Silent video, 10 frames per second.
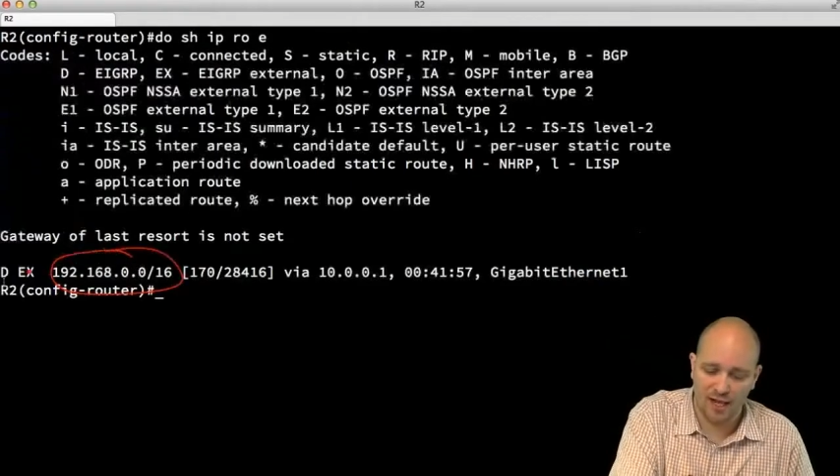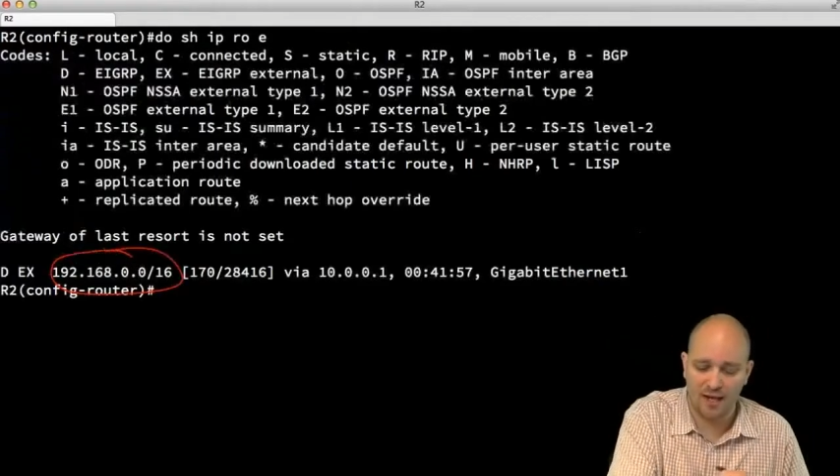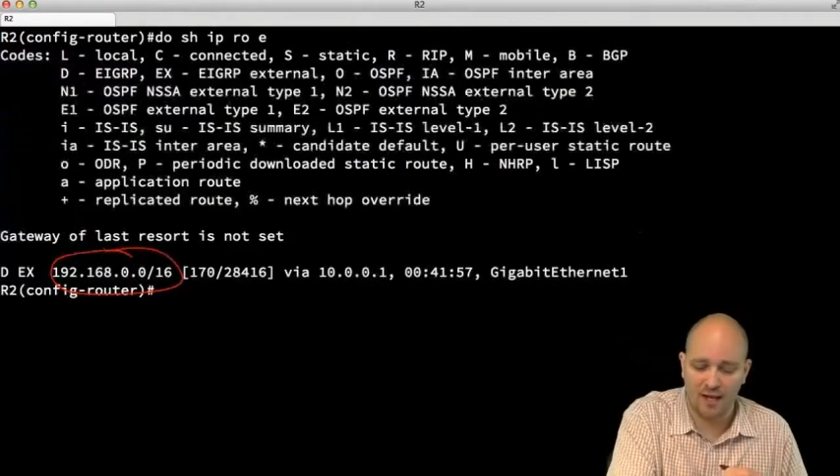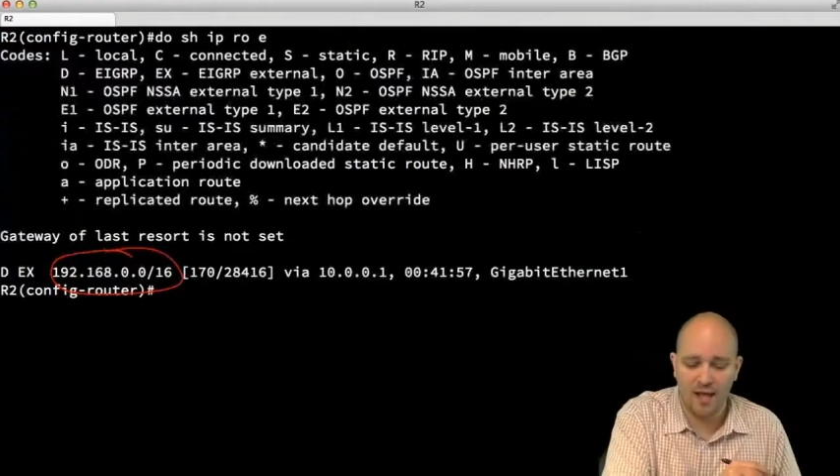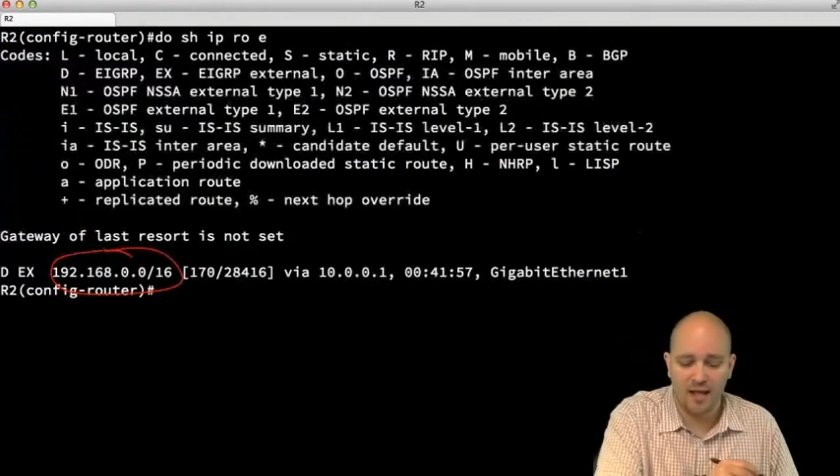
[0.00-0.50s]

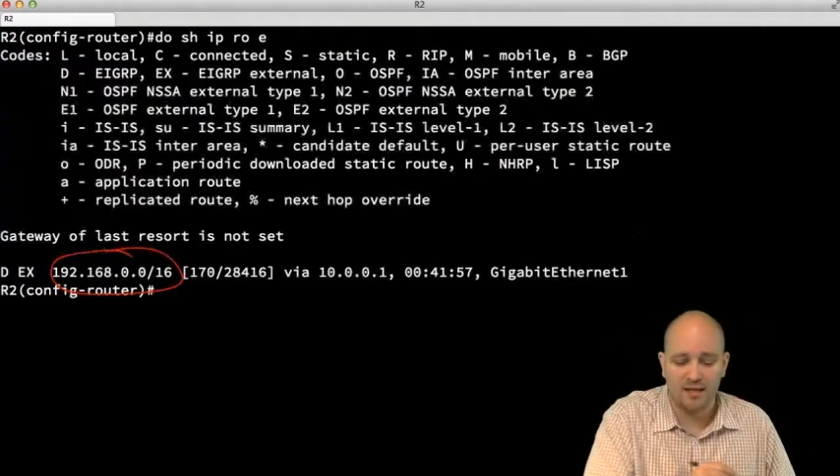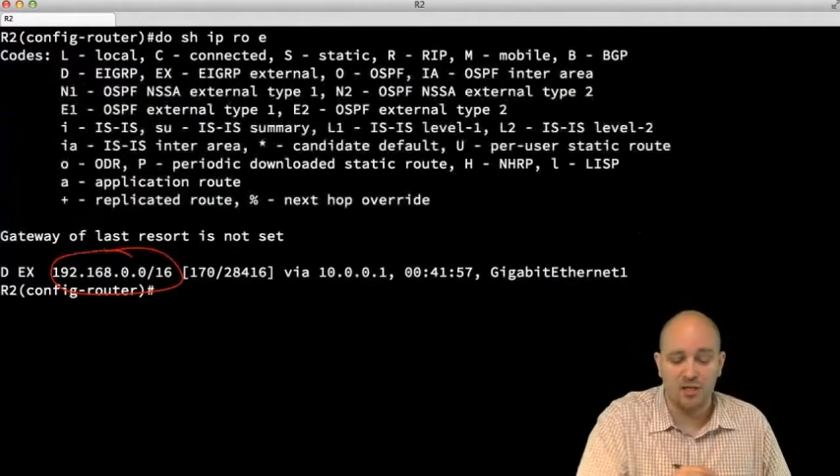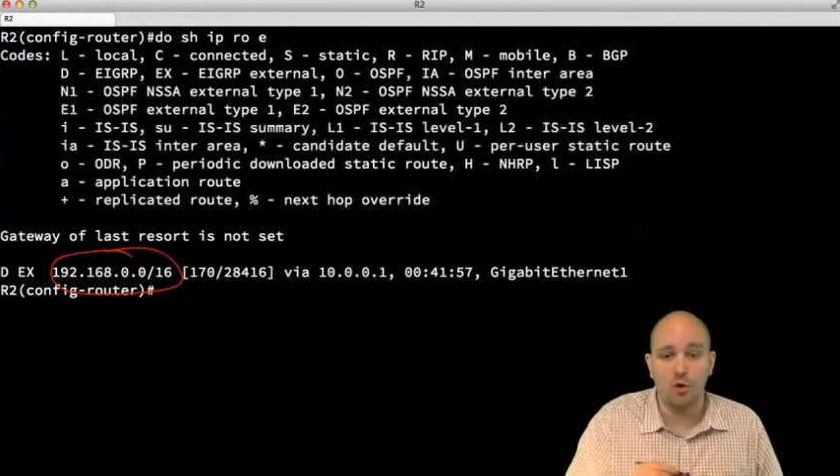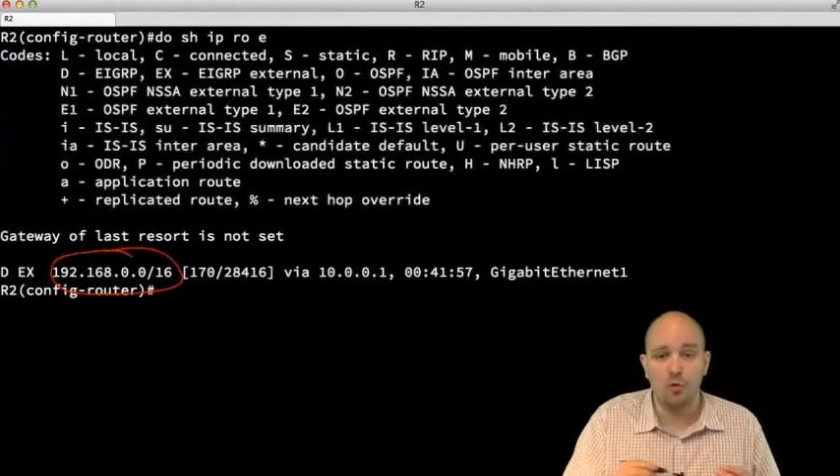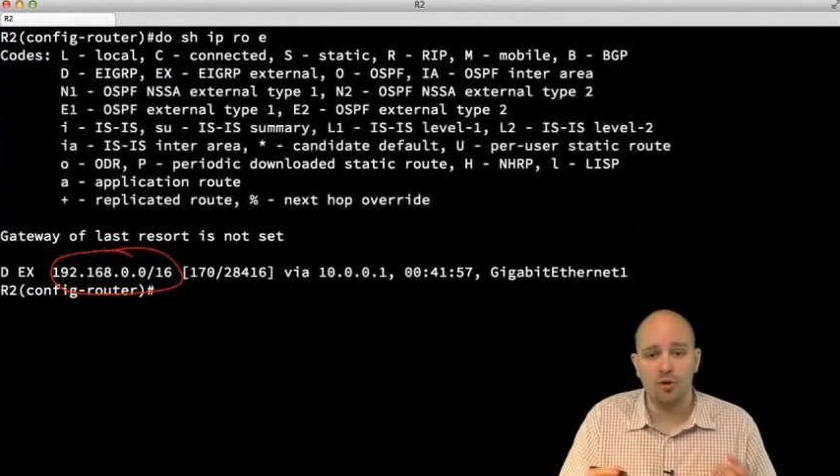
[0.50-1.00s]
and
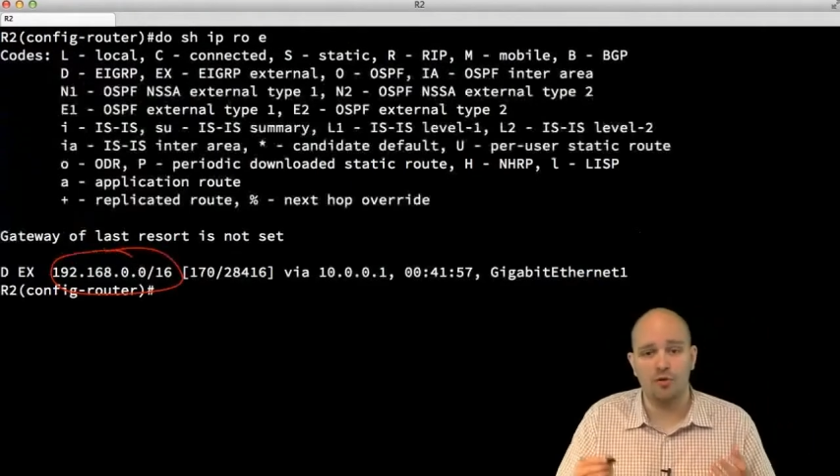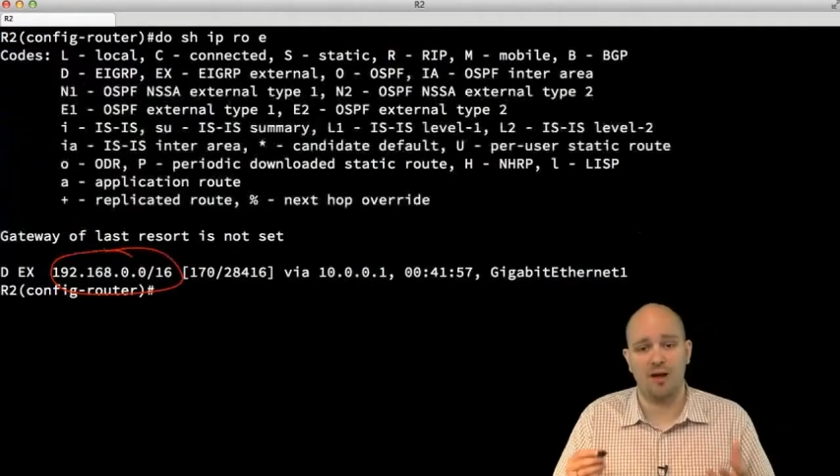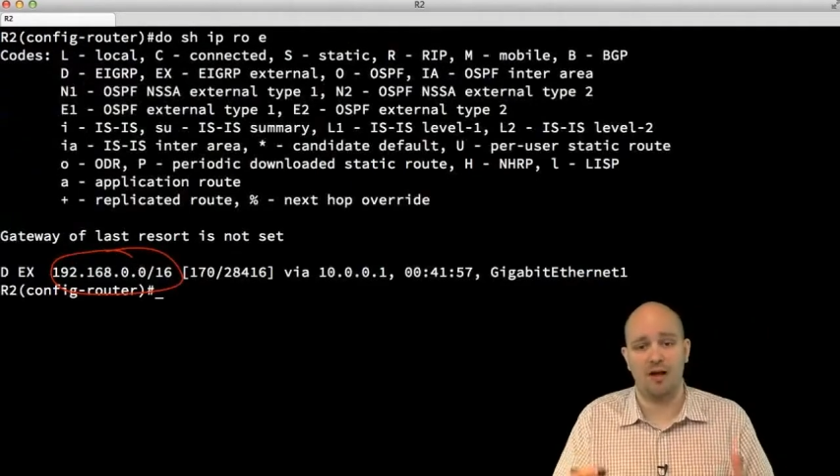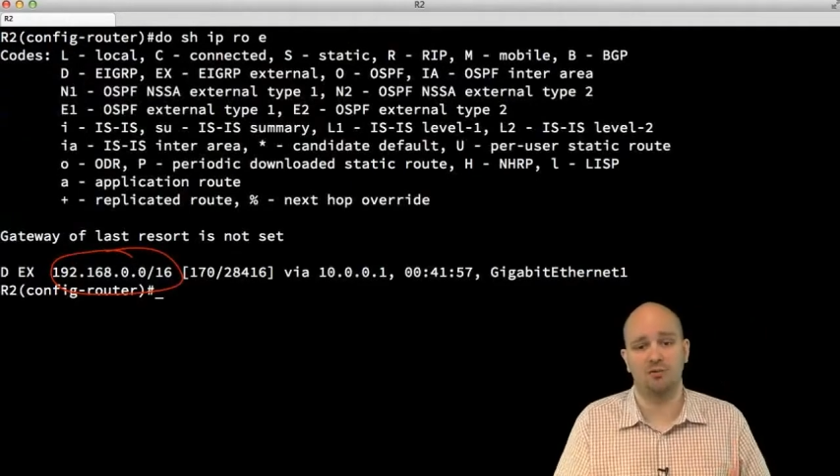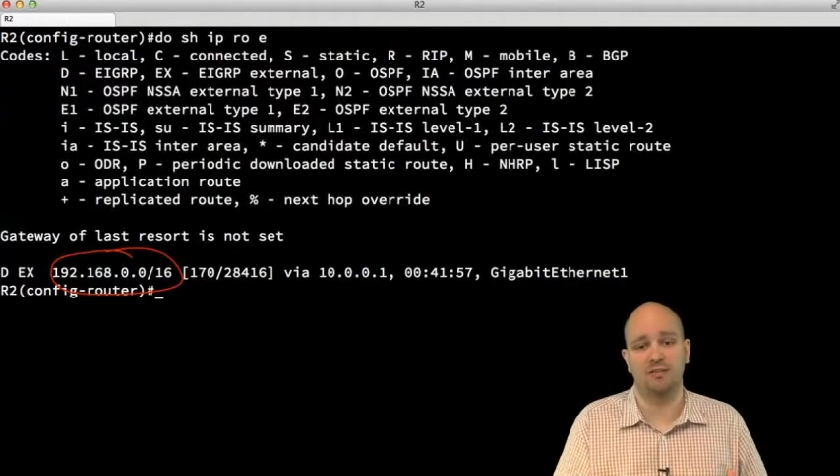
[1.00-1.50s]
the only
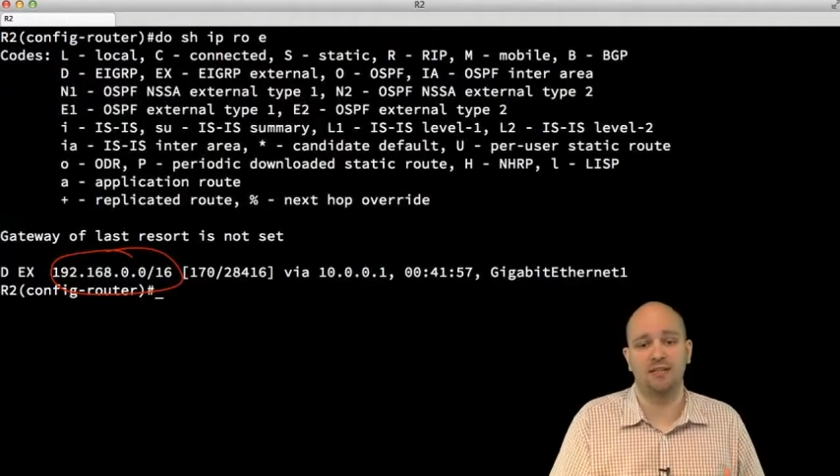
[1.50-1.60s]
route